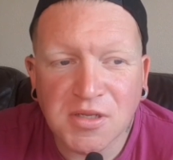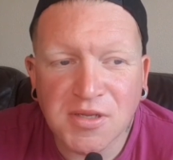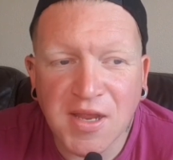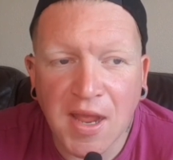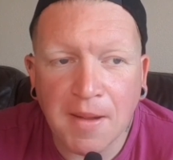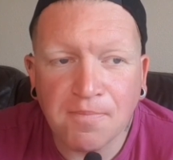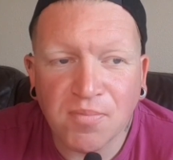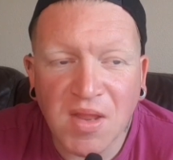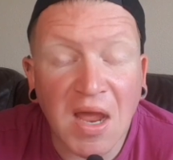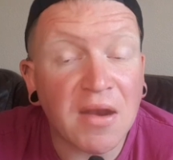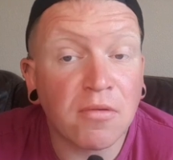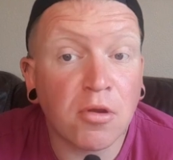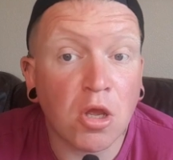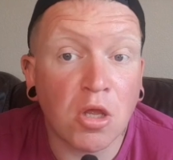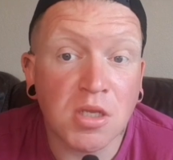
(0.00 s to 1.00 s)
So yeah,
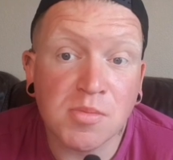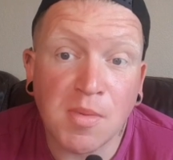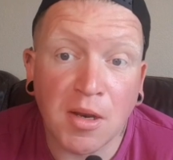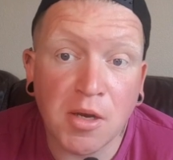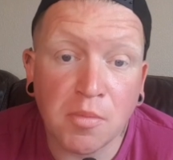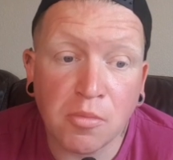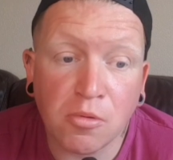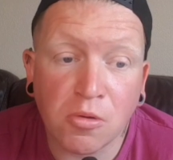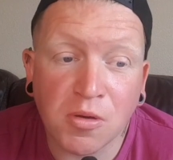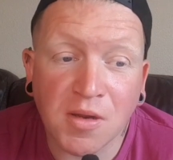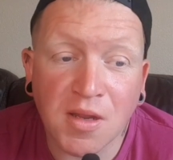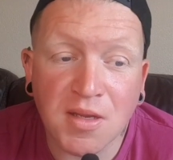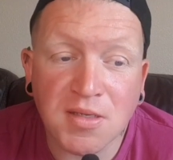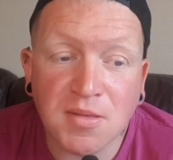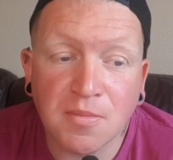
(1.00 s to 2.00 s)
Adam Cole is my number 1,
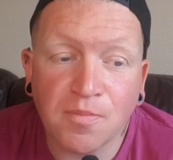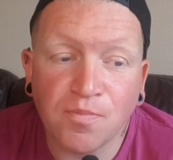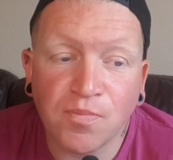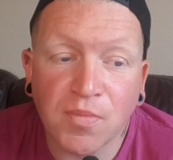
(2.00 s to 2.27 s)
guys.